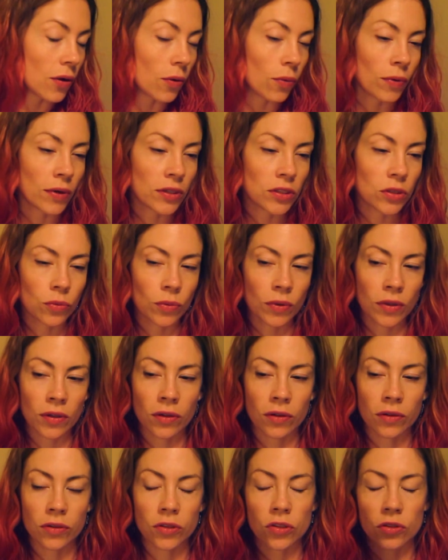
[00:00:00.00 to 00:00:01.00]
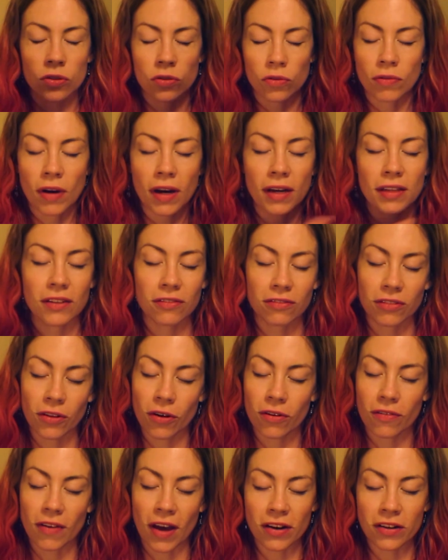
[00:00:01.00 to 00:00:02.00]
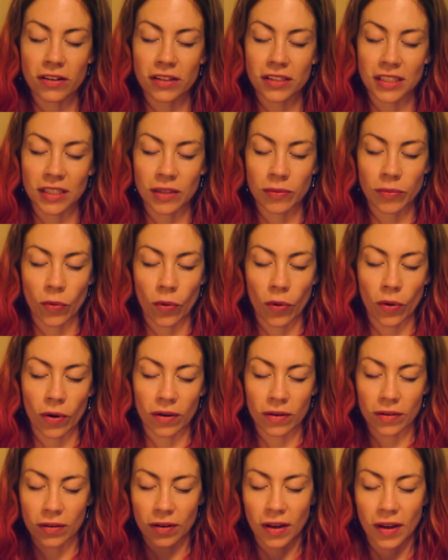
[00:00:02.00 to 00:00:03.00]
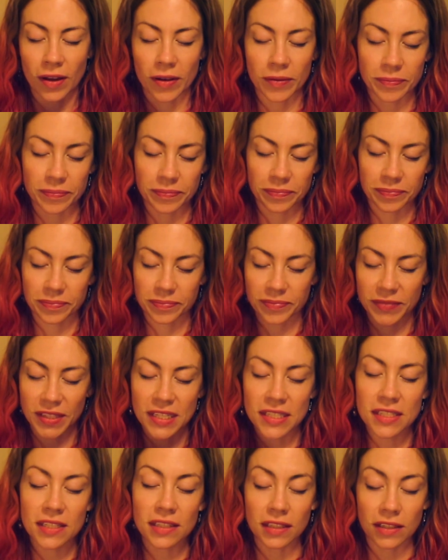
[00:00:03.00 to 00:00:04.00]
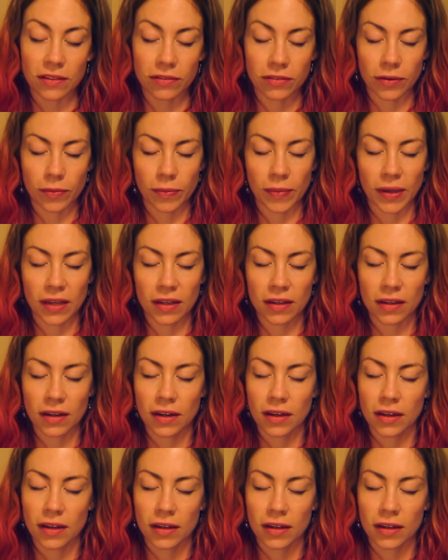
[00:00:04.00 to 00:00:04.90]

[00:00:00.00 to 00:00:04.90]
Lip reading: which will direct the flow of energy more easily for me.